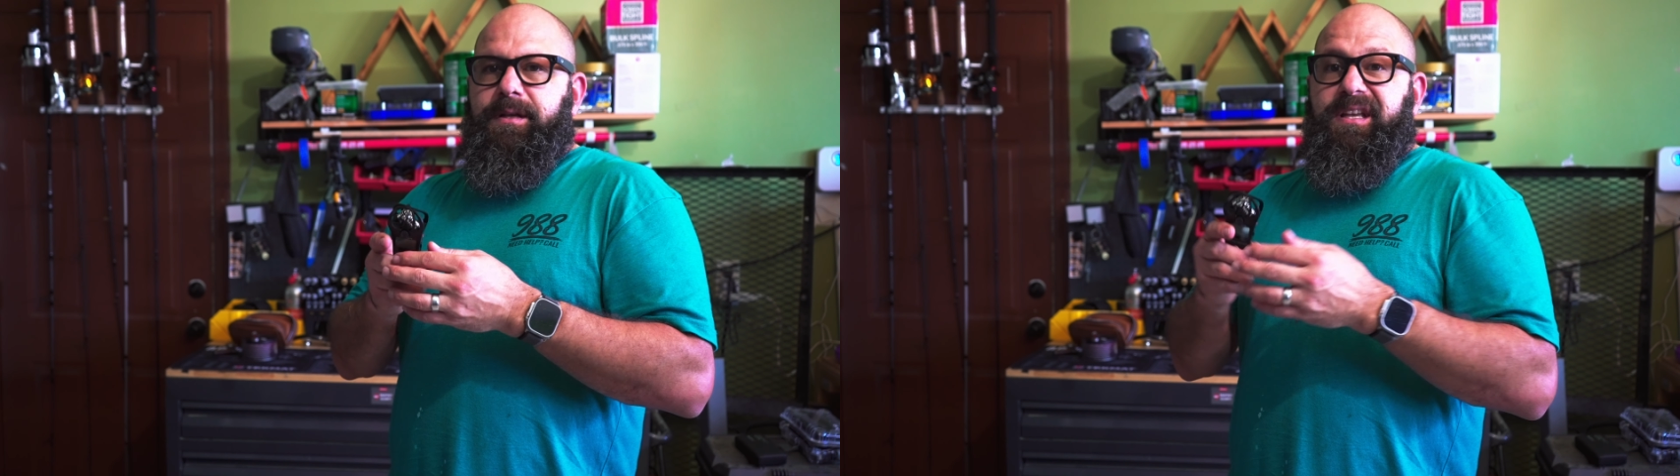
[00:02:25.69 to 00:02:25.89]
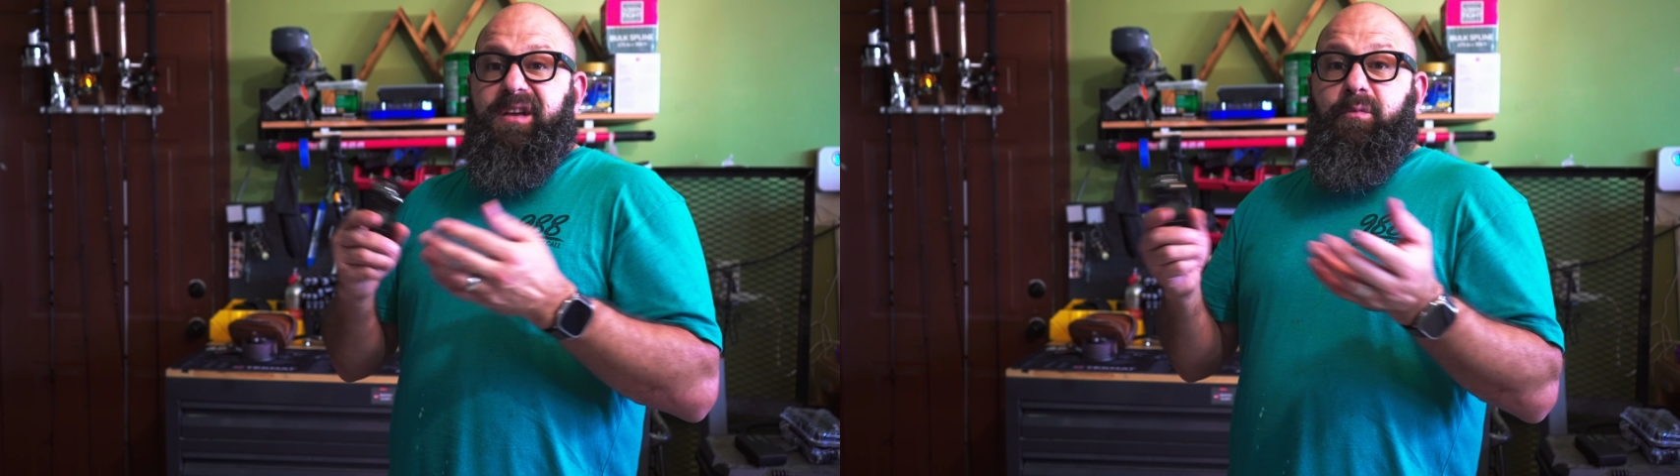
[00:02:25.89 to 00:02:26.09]

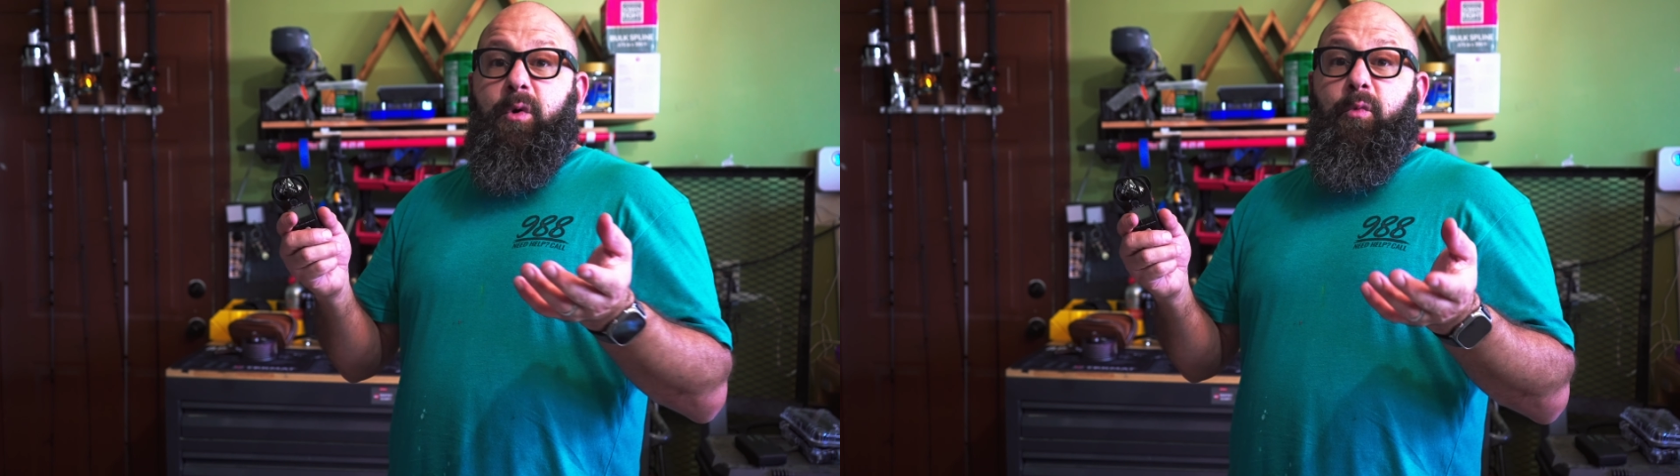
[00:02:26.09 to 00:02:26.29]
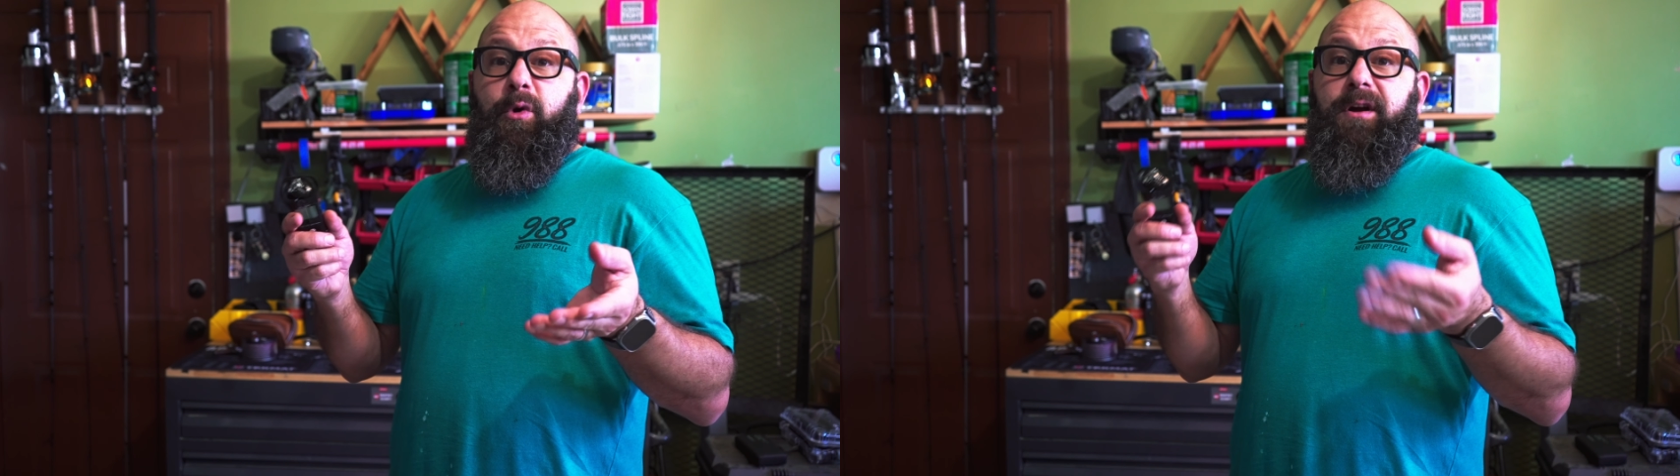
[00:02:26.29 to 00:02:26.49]
it
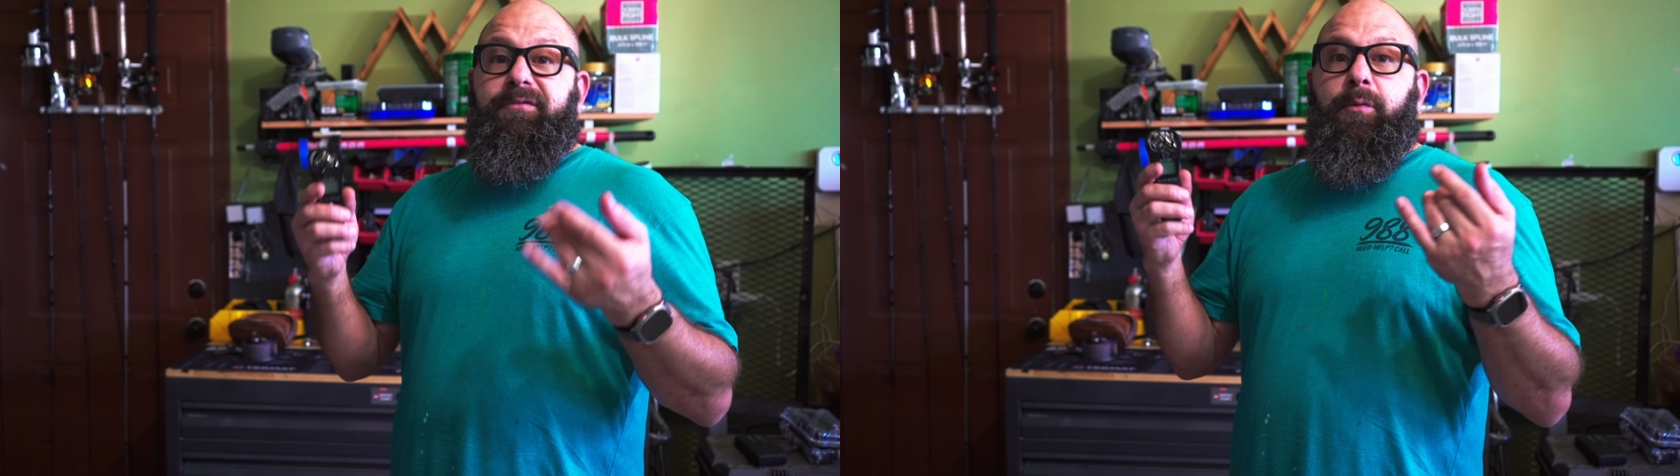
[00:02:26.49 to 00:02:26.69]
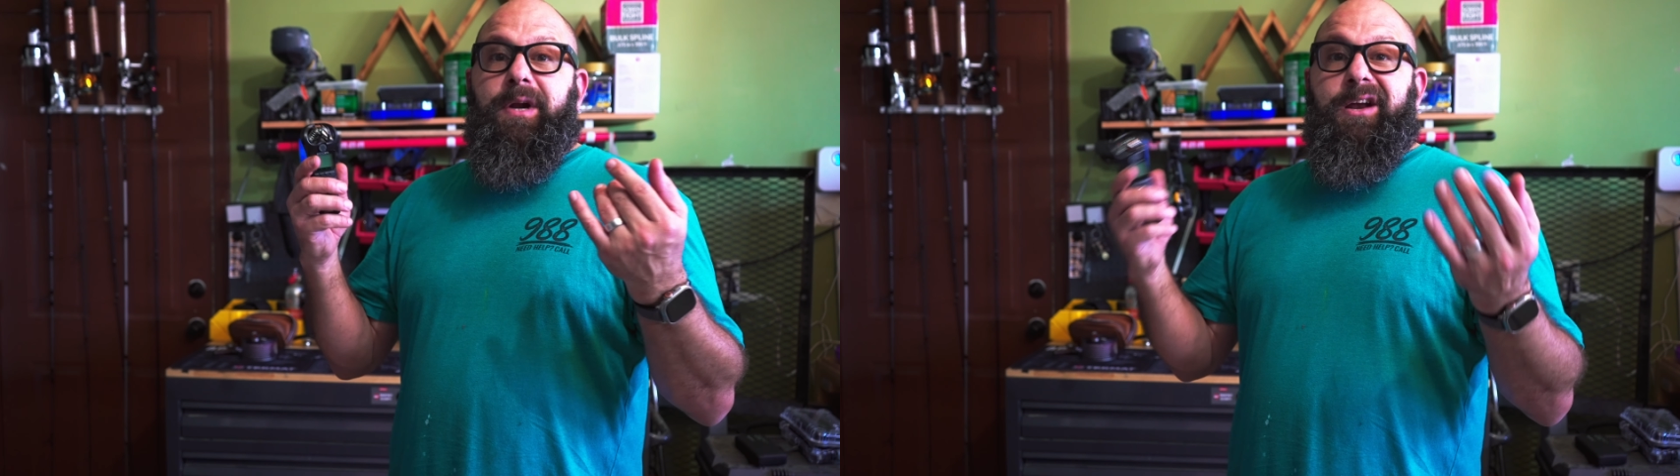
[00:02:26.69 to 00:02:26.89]
won't work
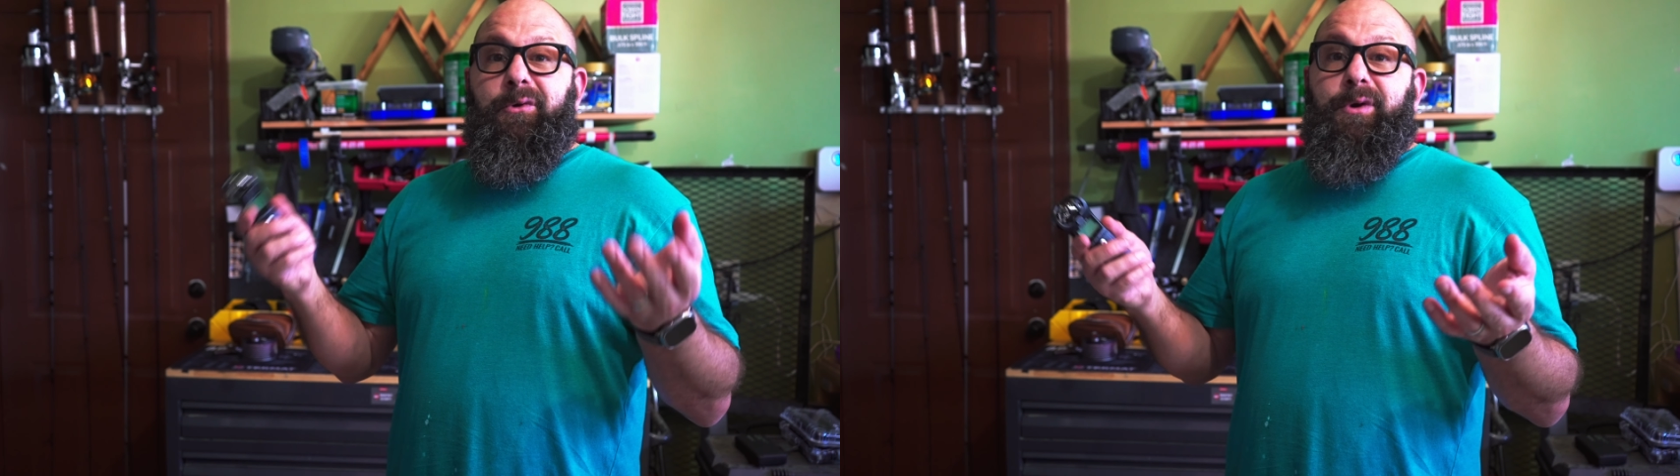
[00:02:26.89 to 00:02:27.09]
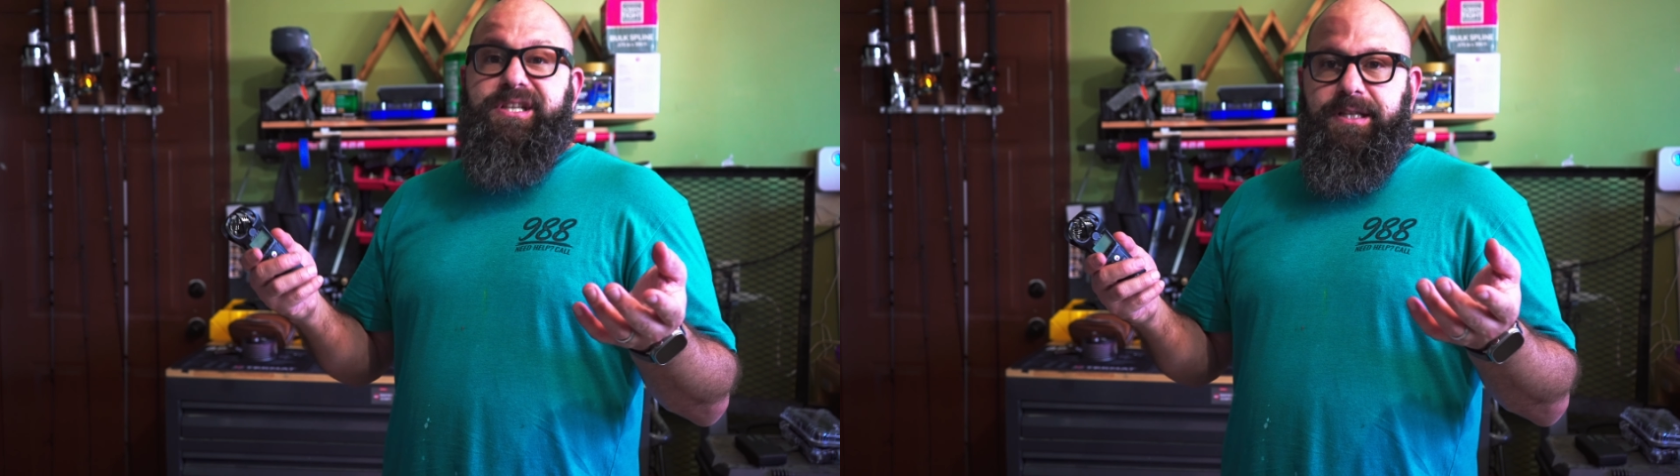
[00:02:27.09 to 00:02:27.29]
for what I
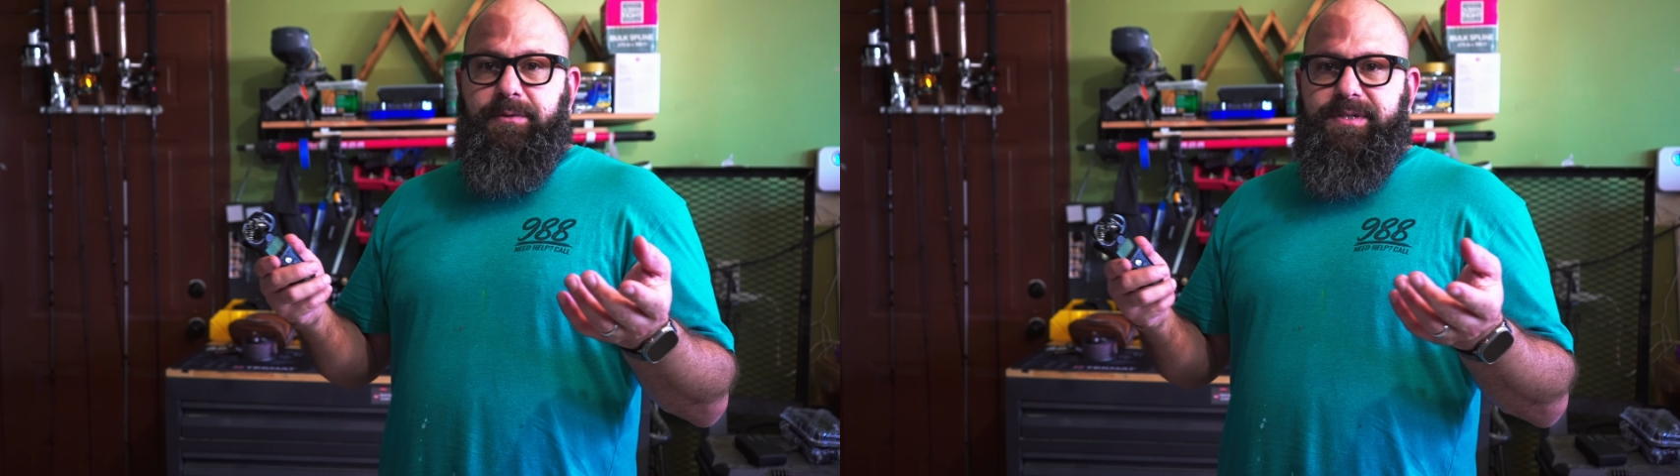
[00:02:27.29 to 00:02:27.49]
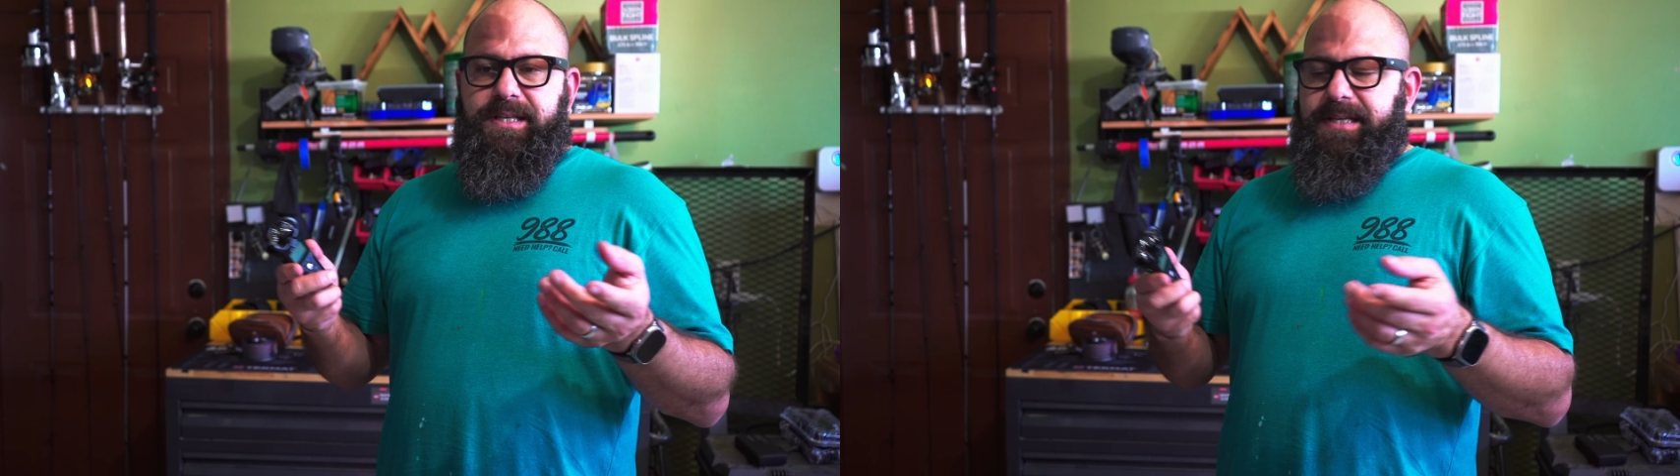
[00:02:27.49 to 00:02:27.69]
originally
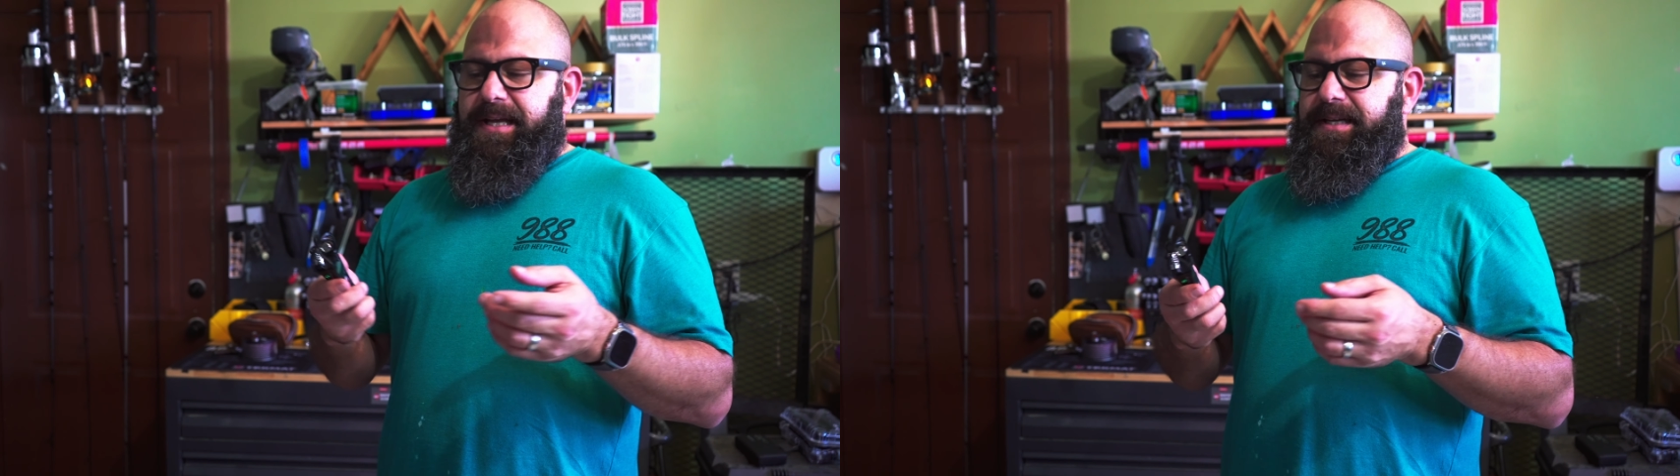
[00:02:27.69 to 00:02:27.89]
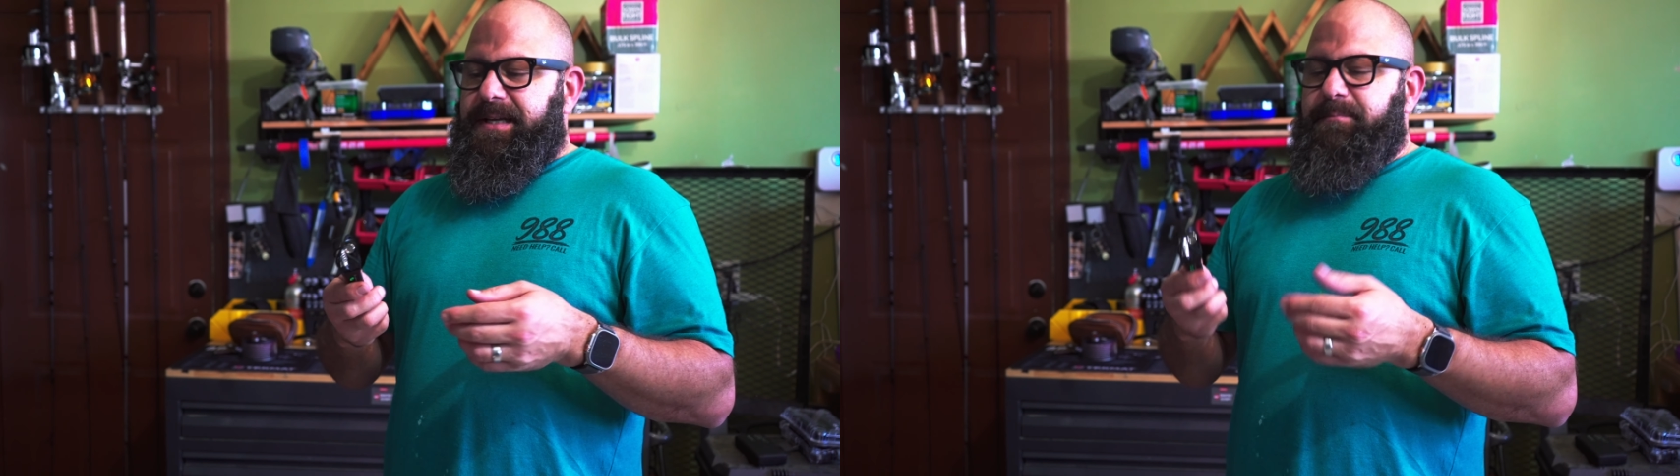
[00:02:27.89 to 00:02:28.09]
was
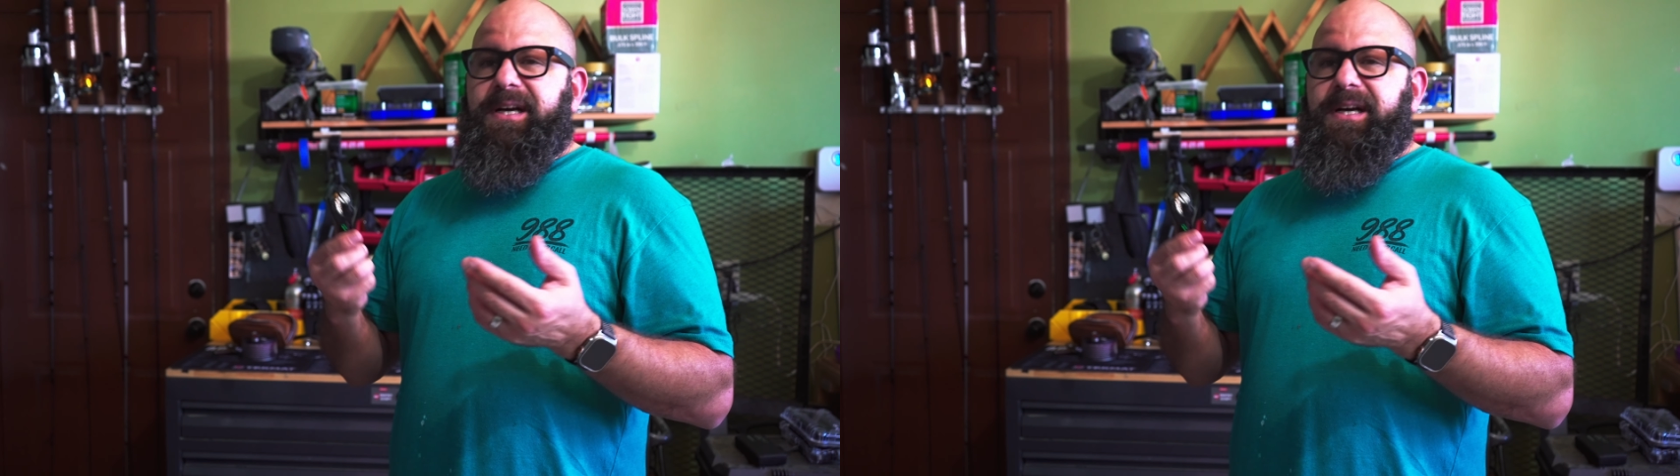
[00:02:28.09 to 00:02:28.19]
intending,